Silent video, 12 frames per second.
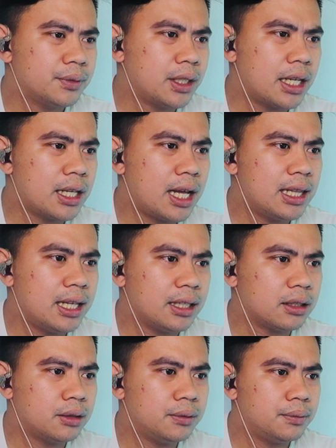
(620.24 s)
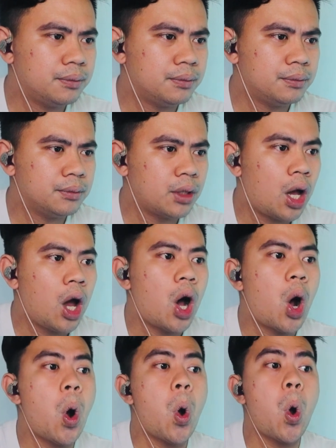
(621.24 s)
Kanya luck.
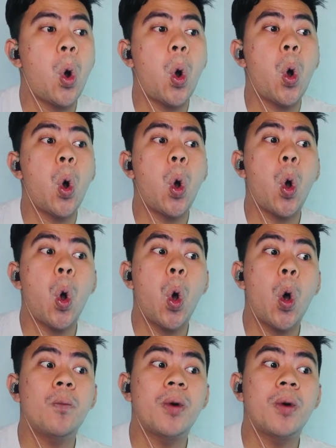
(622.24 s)
Oh